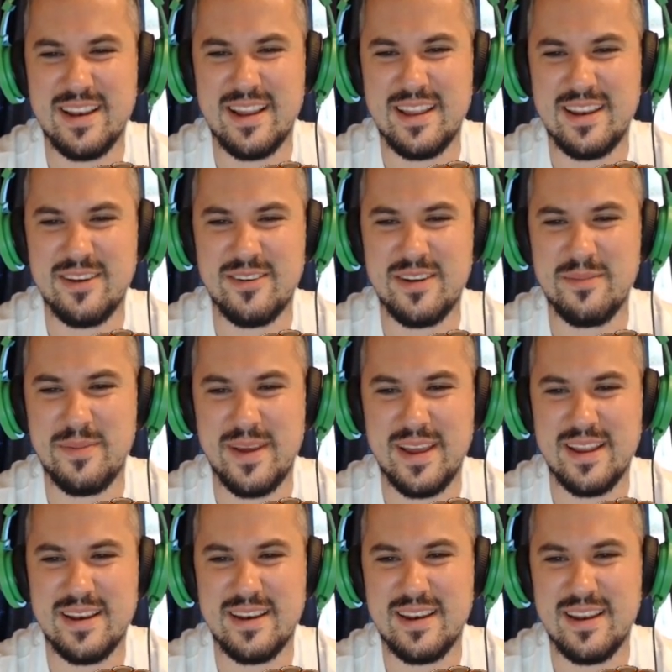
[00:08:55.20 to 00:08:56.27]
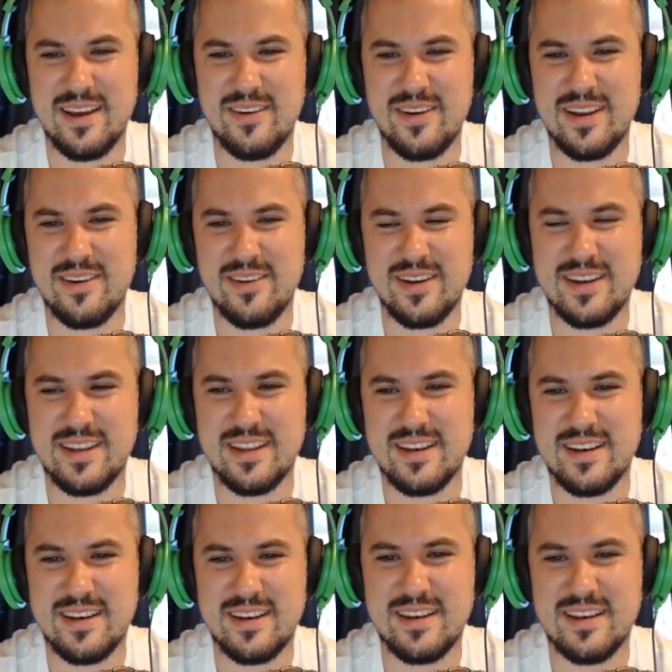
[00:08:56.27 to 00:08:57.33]
I don't want to pay it. No, I don't want it.
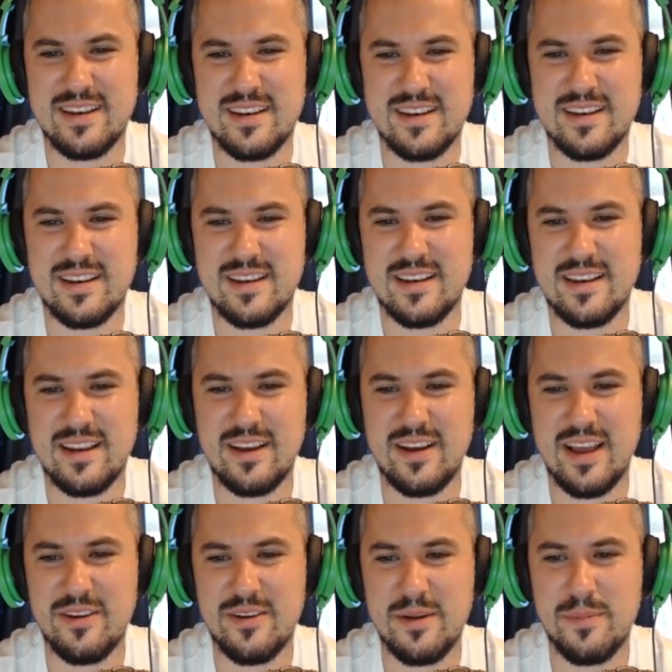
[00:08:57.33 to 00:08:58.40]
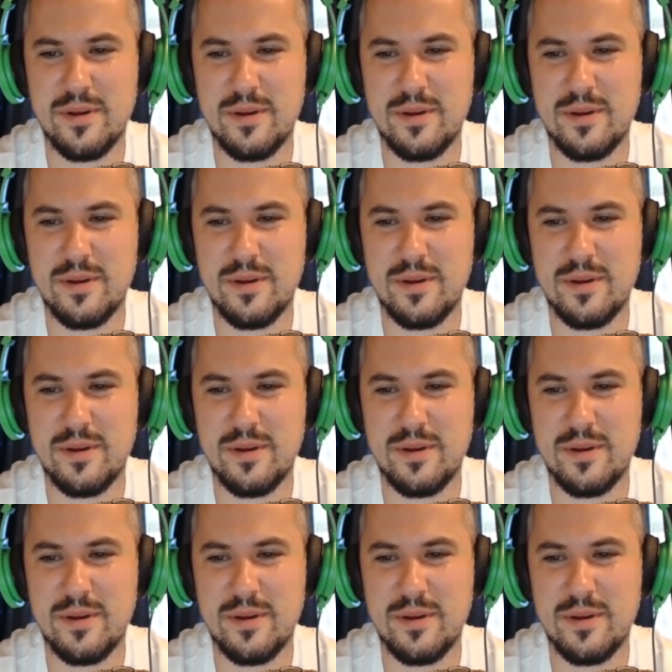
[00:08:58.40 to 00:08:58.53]
Oh, how do I put